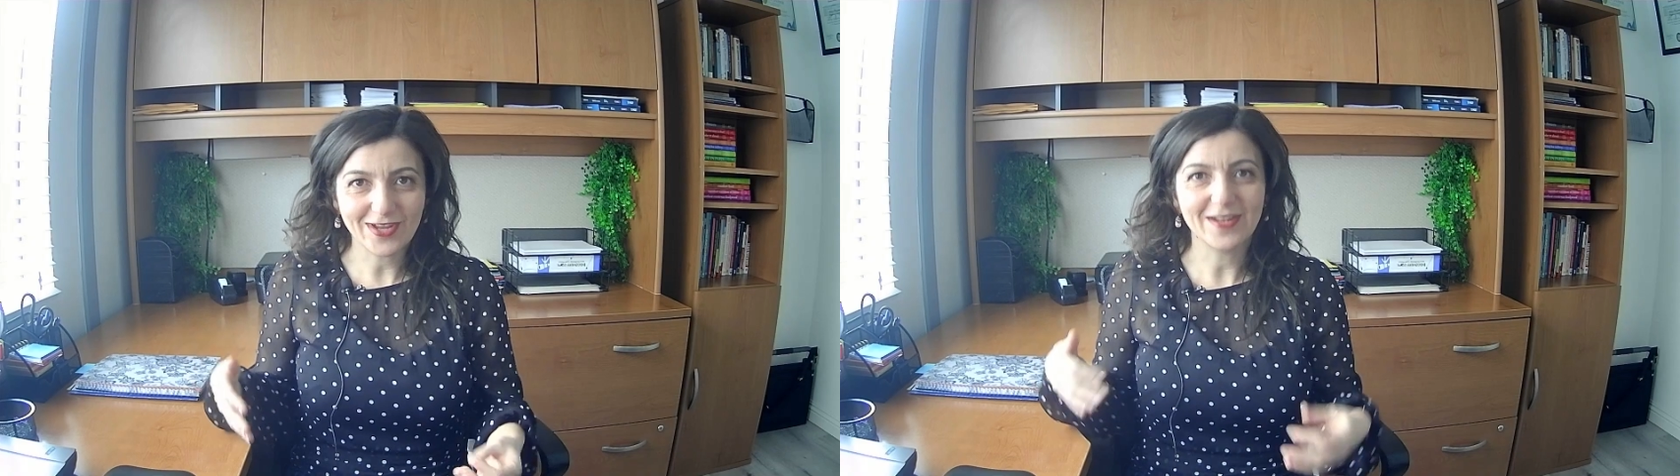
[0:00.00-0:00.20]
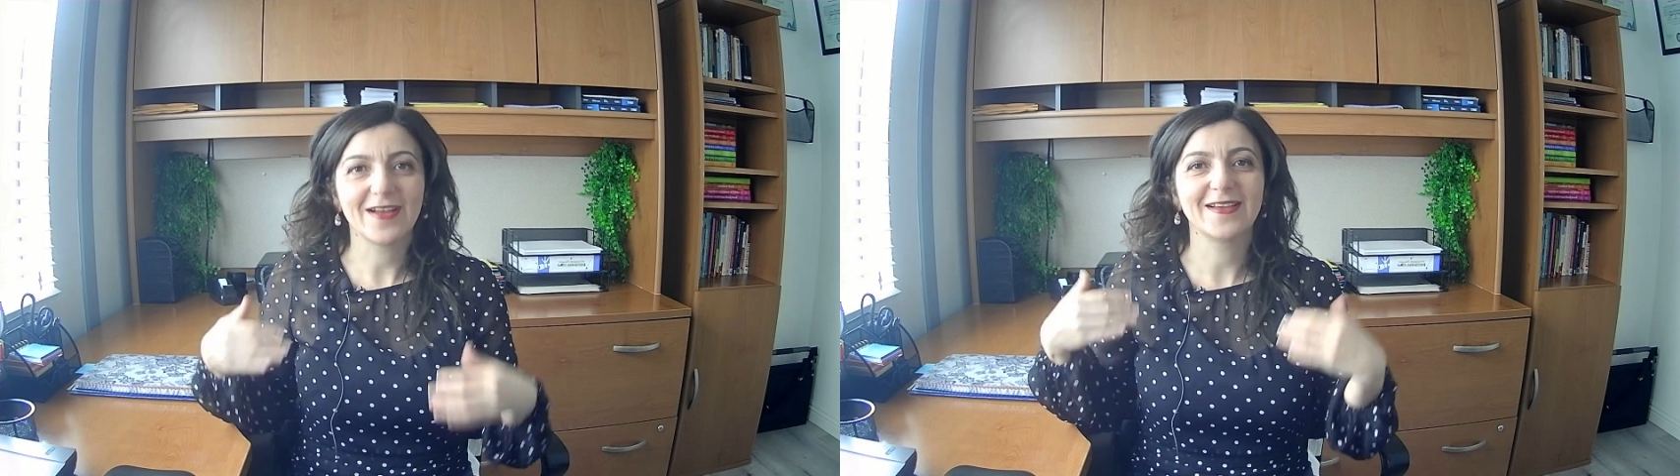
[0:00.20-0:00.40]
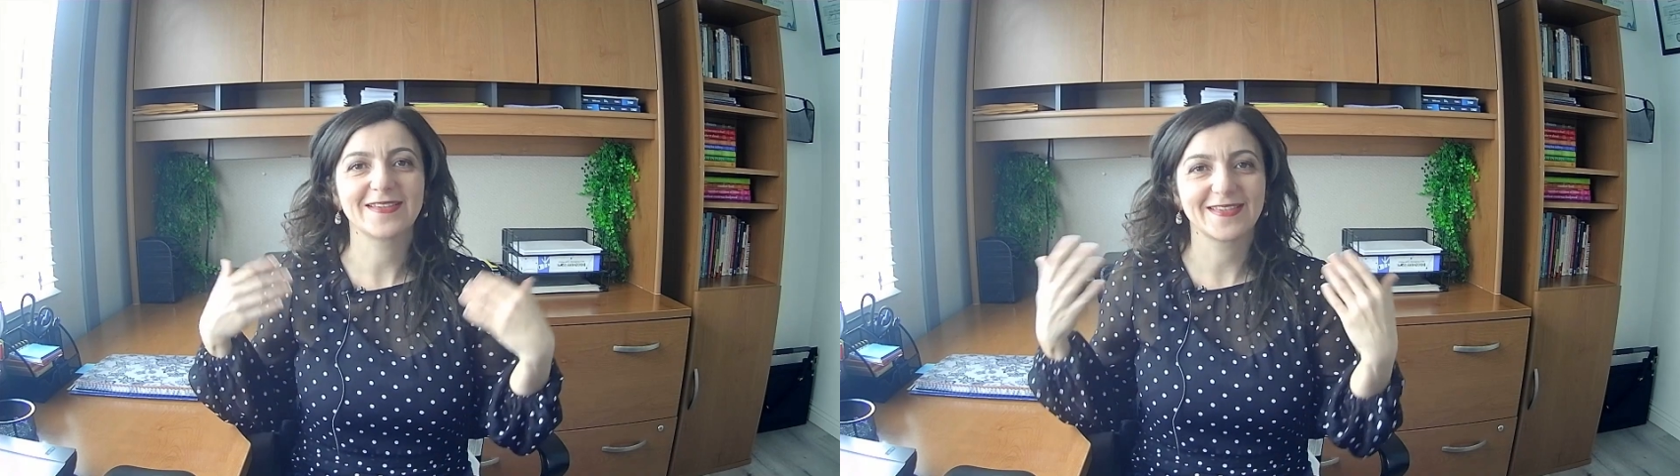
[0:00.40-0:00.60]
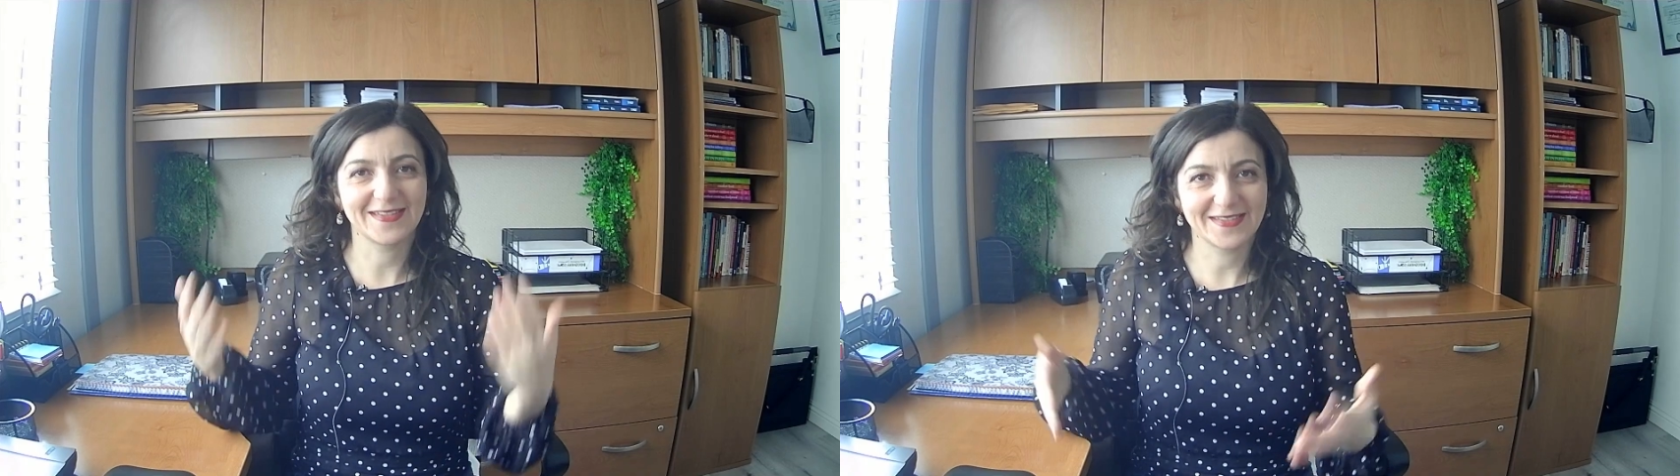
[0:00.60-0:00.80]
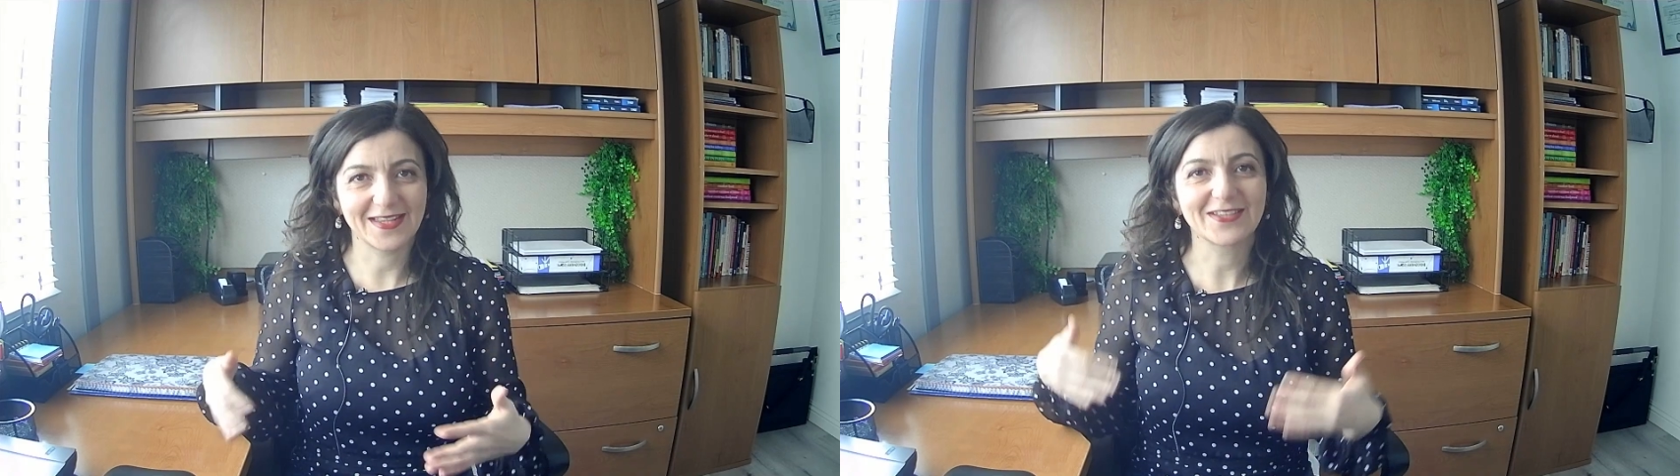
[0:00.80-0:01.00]
nice,
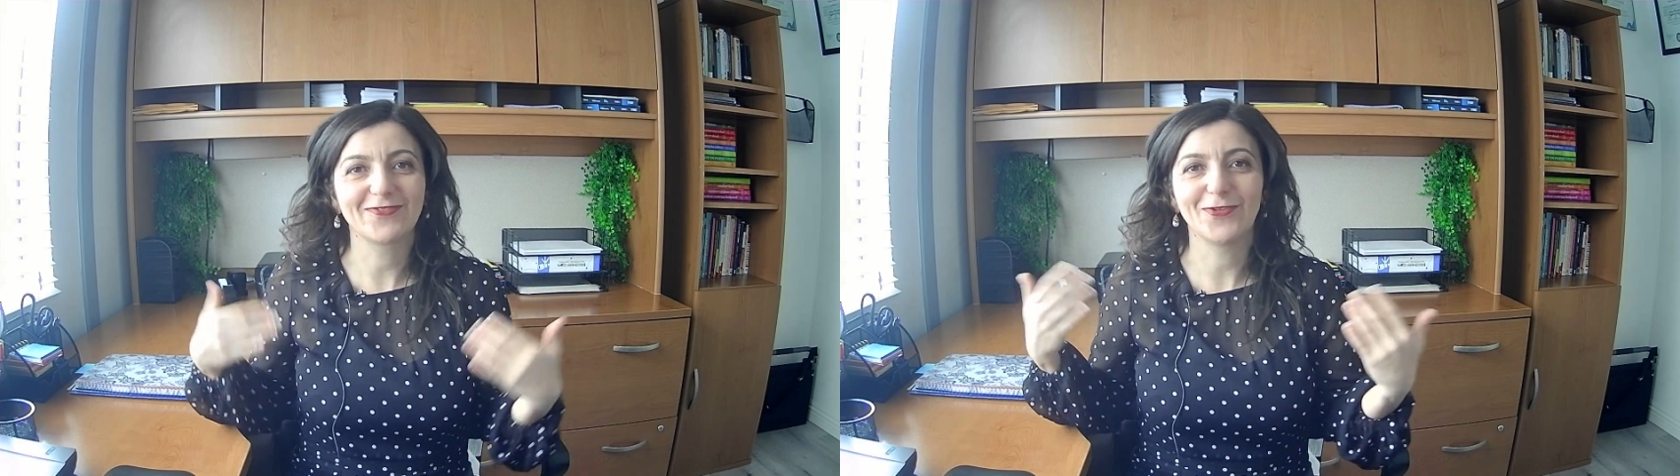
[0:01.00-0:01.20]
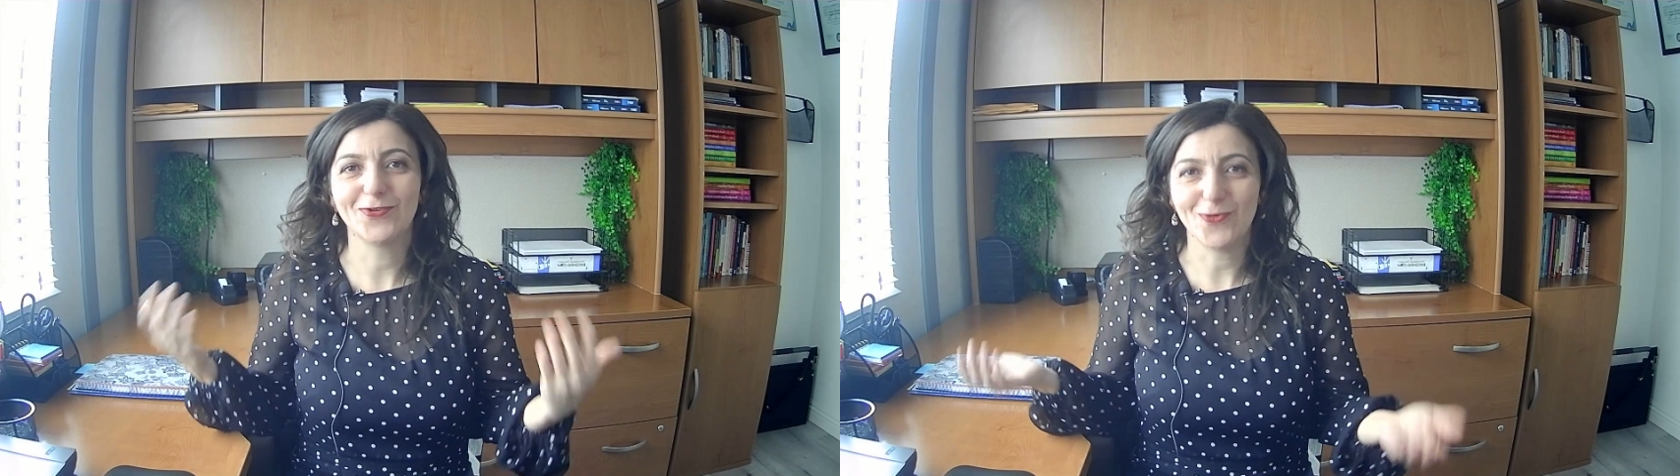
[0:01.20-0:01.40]
successful